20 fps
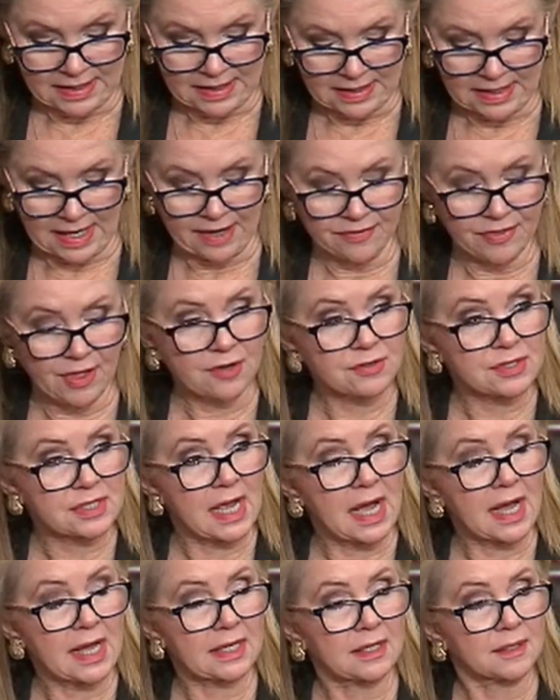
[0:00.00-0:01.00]
Now, those
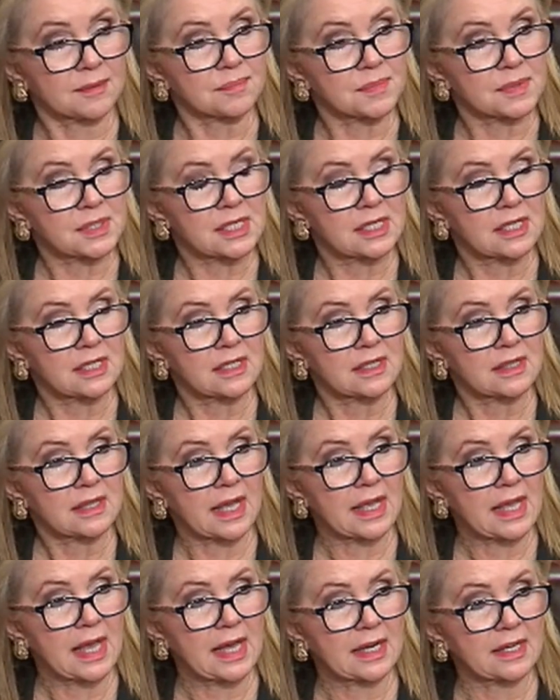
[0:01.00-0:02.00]
items
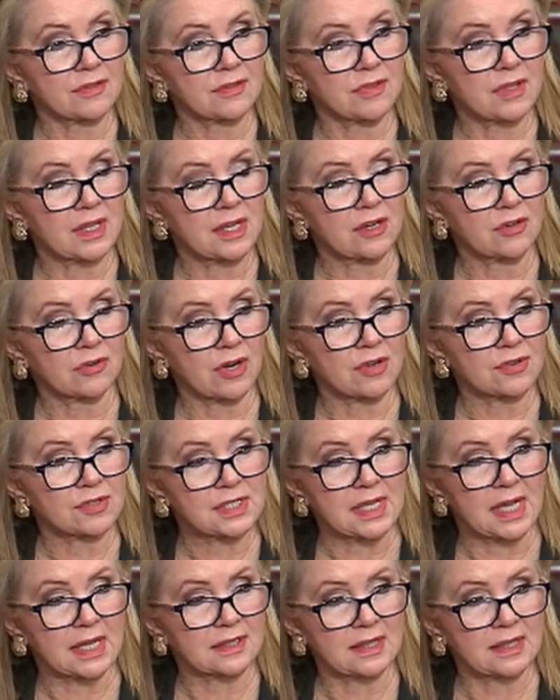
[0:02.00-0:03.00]
they had in the
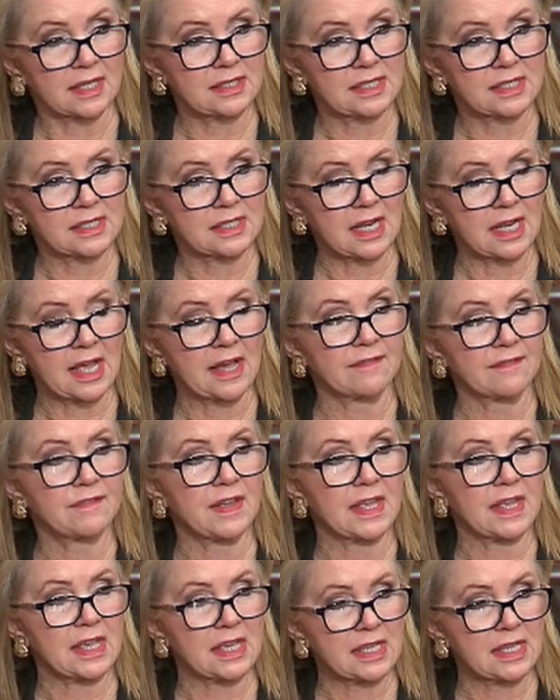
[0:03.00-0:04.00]
HEROES Act, they didn't
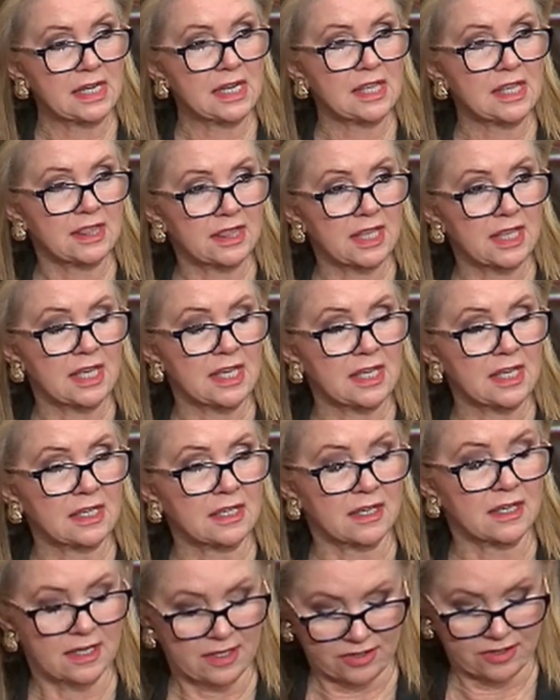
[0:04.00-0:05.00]
have
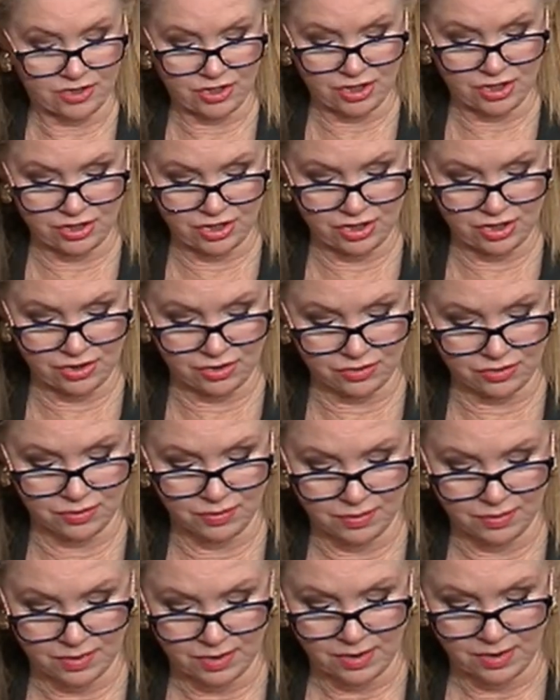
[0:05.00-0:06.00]
anything to do
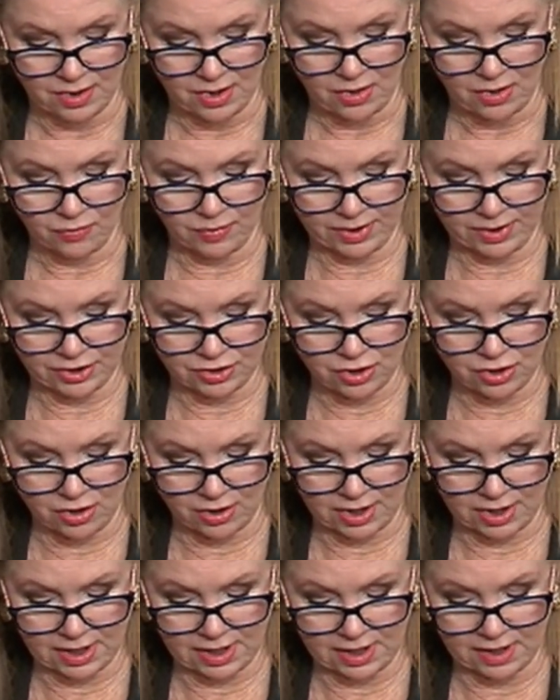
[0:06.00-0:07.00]
with
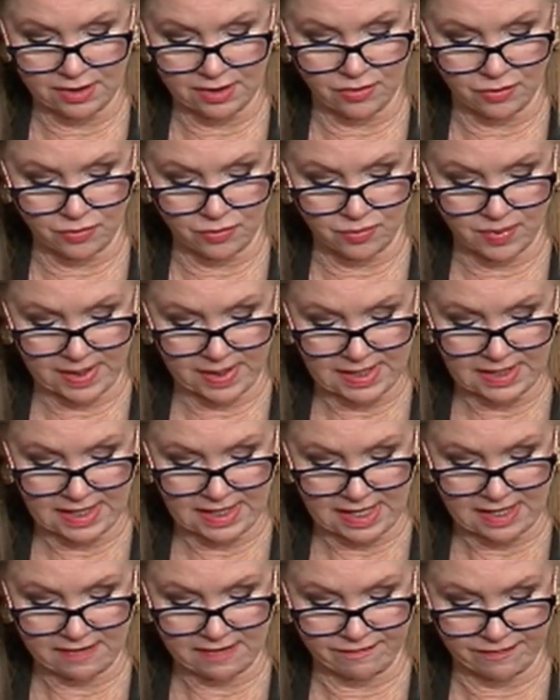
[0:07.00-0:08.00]
targeted
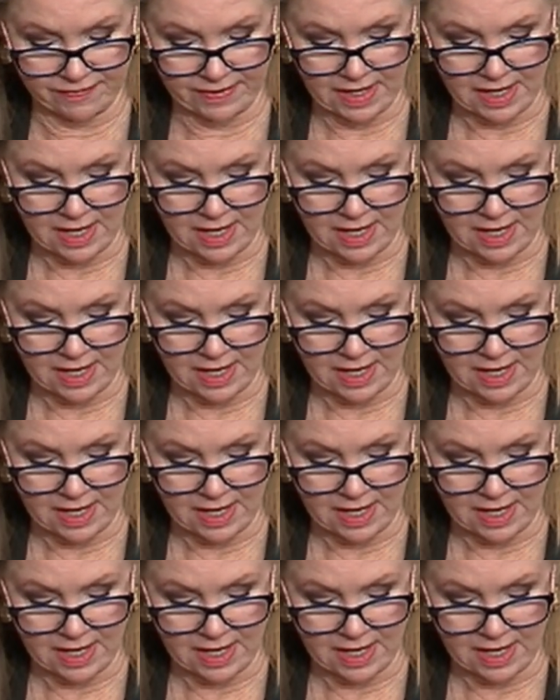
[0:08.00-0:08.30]
relief.